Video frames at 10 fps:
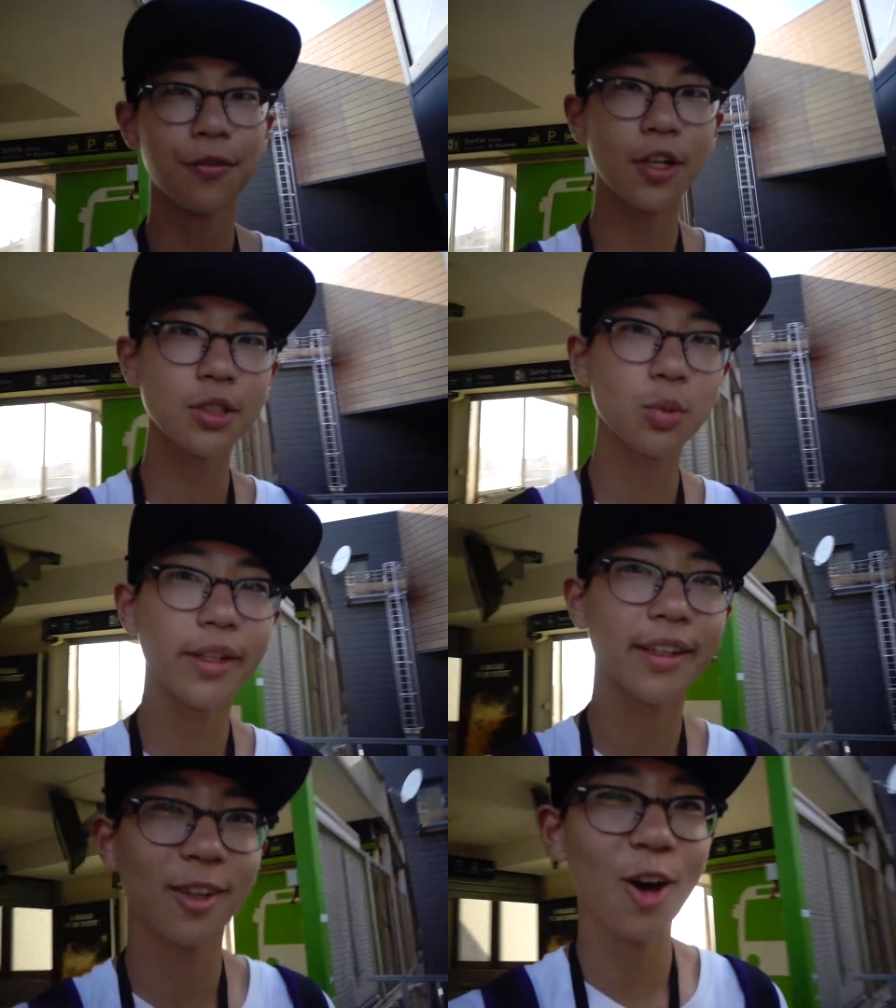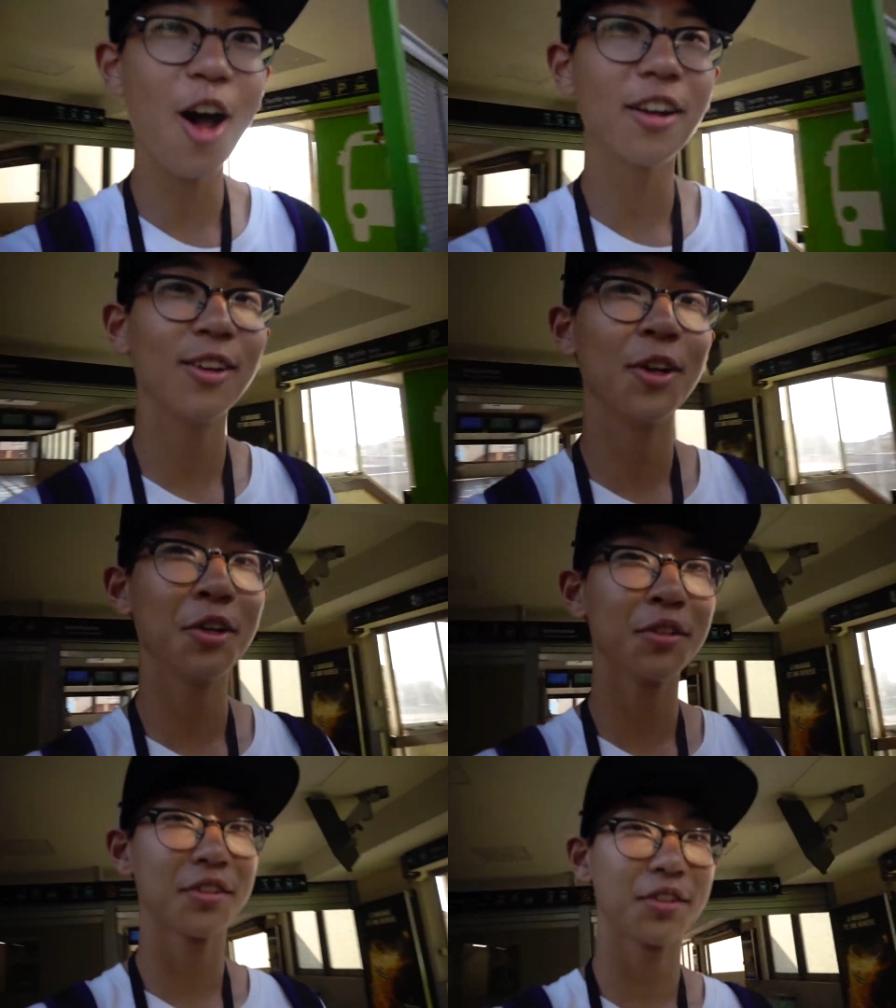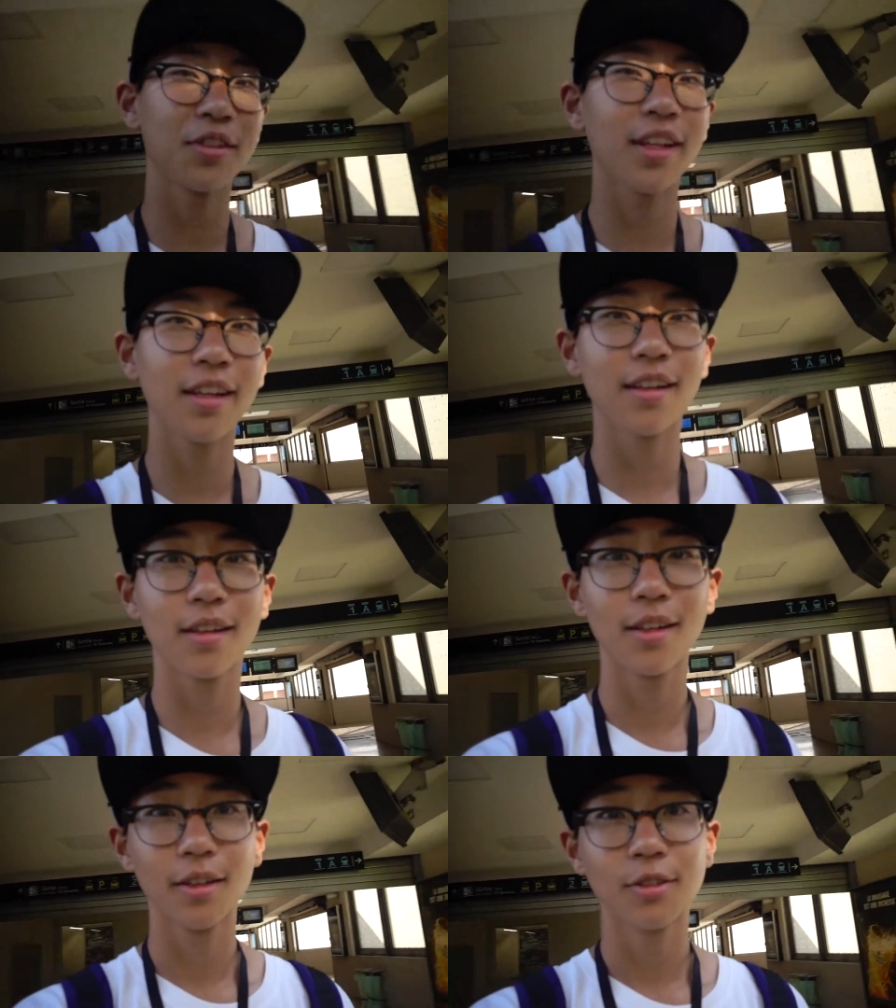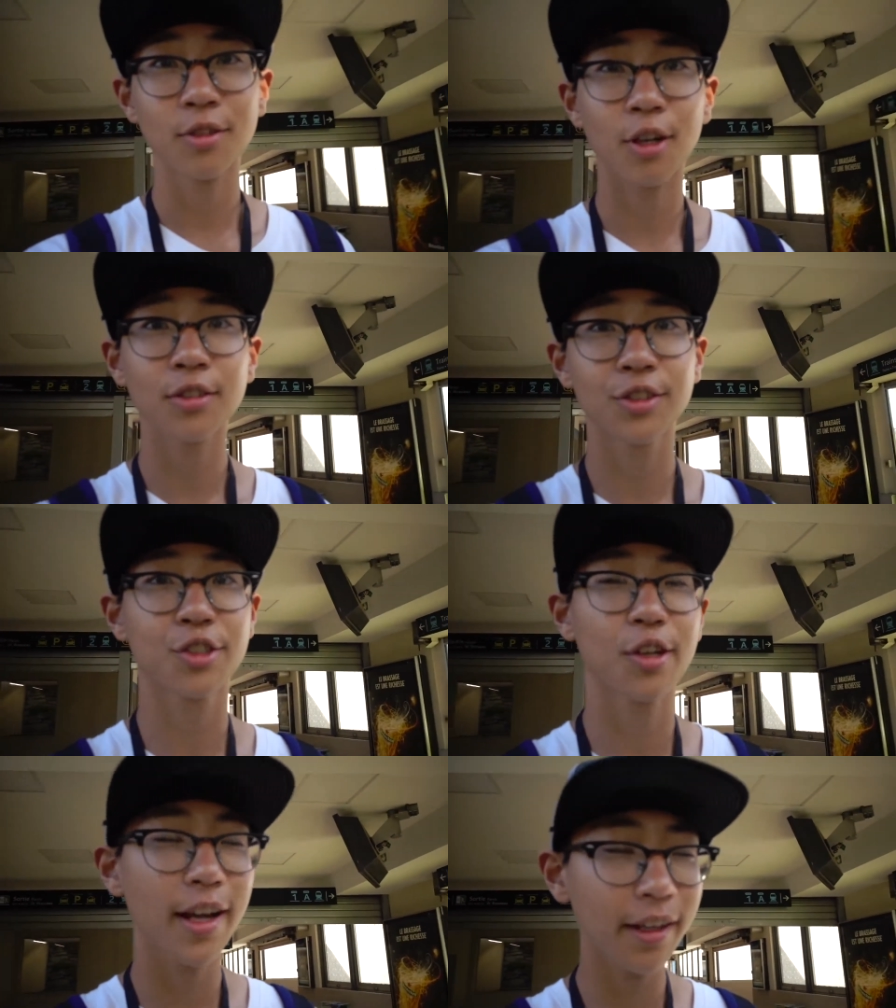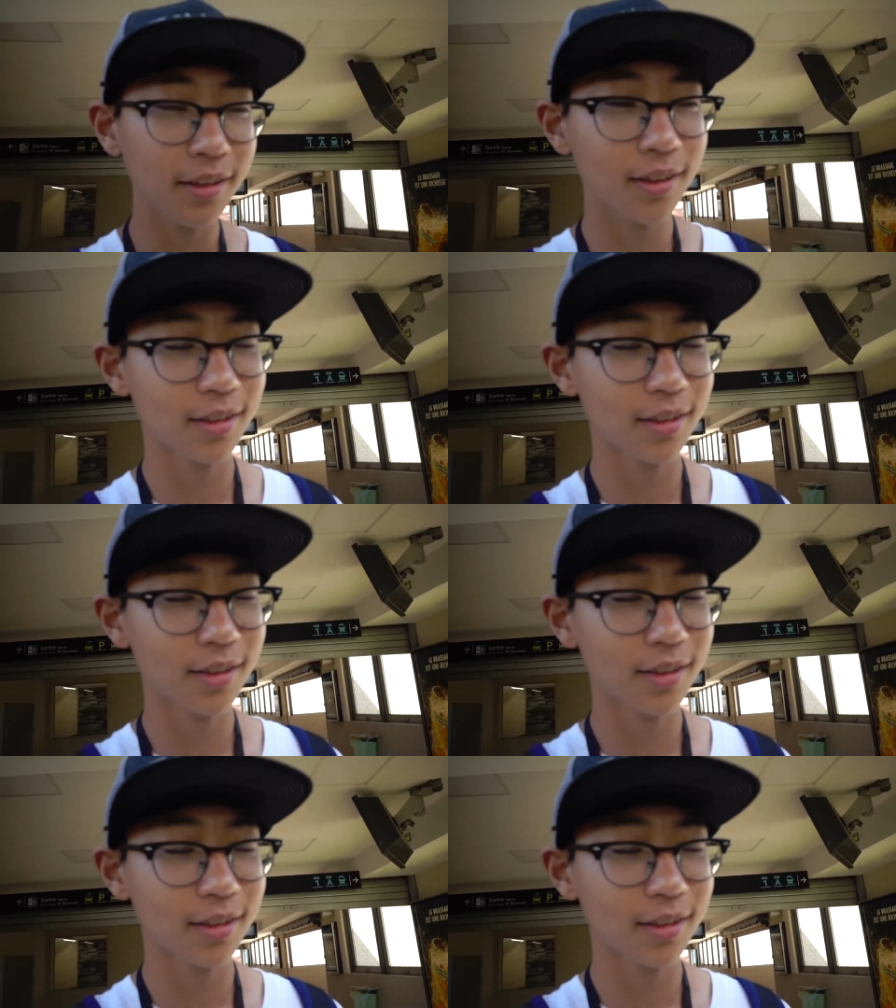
first we got on to the wrong train.